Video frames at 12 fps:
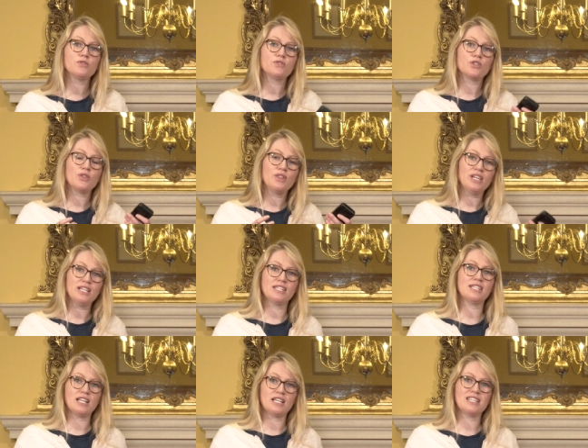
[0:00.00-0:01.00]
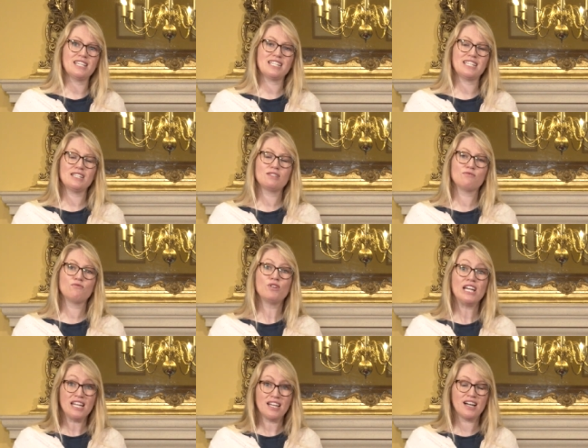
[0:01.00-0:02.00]
So this is
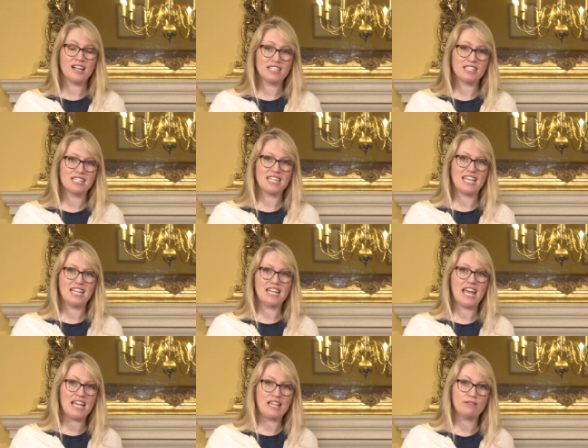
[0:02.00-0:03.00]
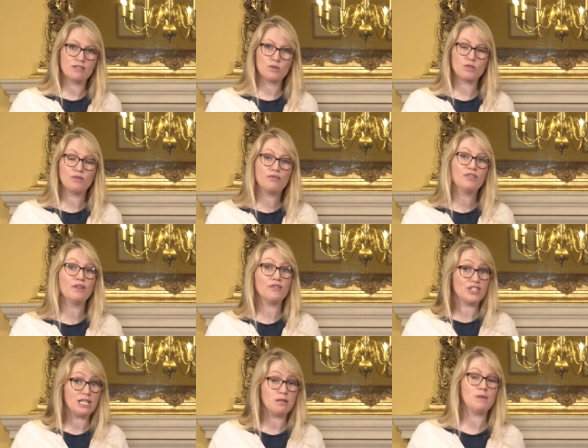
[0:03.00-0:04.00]
realised in a sort of
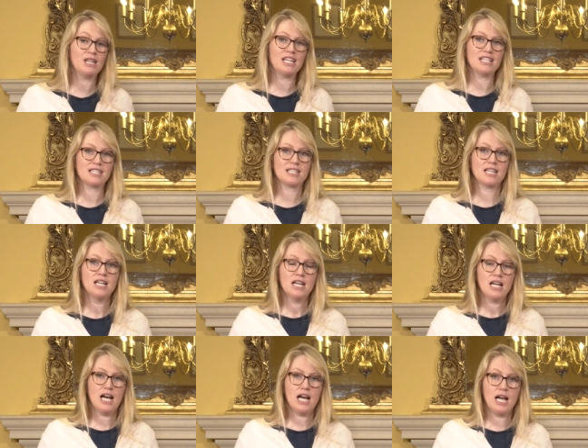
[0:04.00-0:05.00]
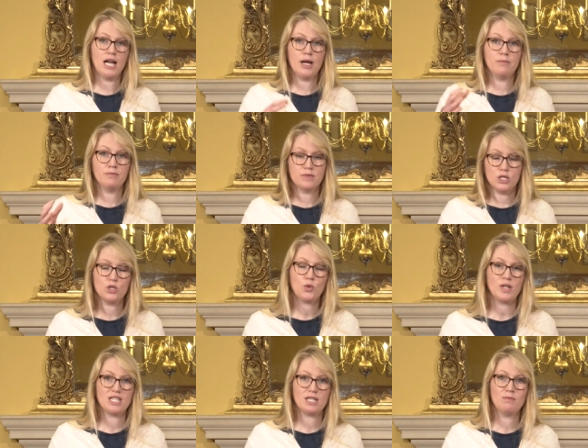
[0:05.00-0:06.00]
15-minute to
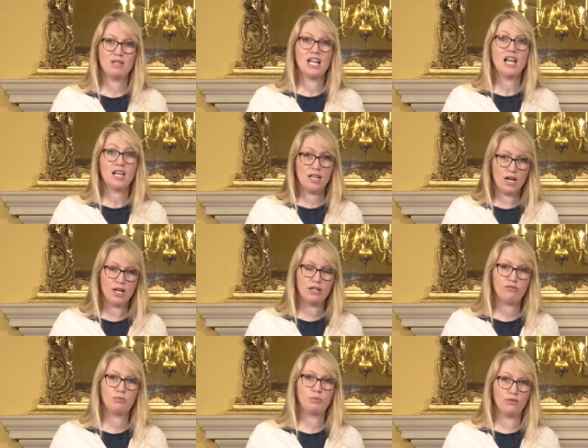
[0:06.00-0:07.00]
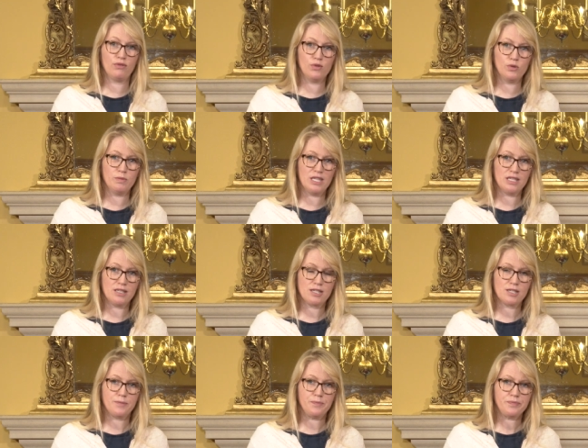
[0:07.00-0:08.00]
20-minute live
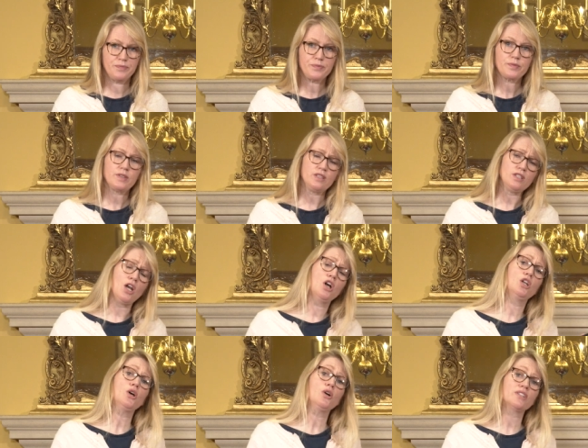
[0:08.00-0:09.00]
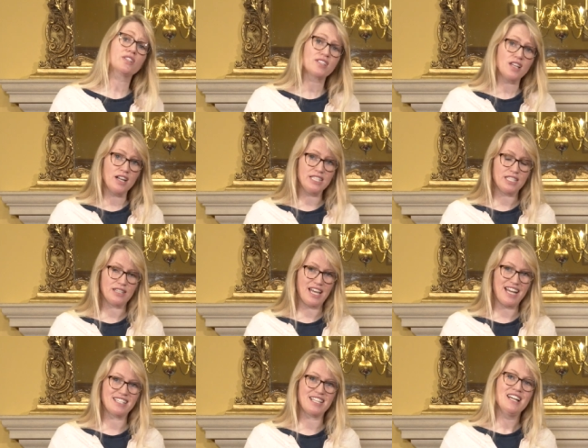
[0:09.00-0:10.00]
performance. Alongside
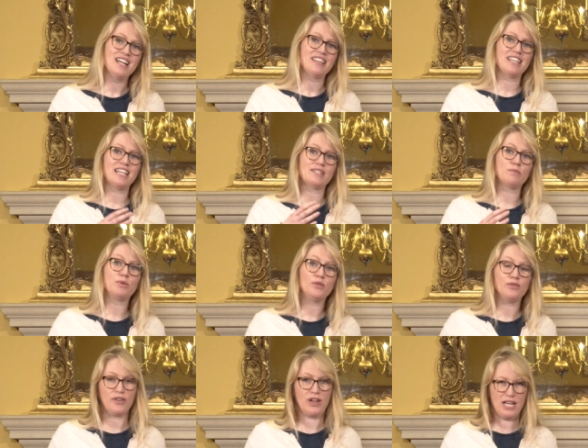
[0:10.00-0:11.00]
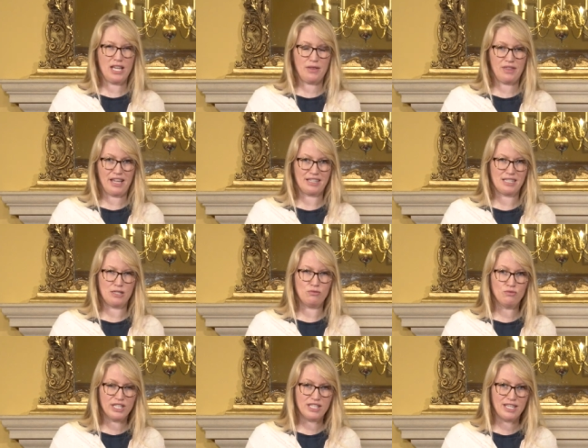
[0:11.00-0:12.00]
that, there's a portfolio that is
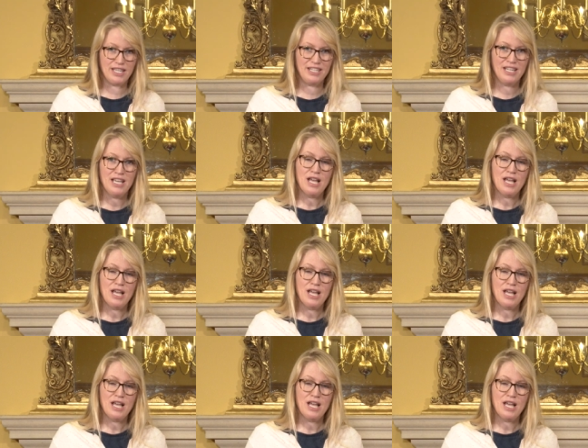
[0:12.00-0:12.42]
written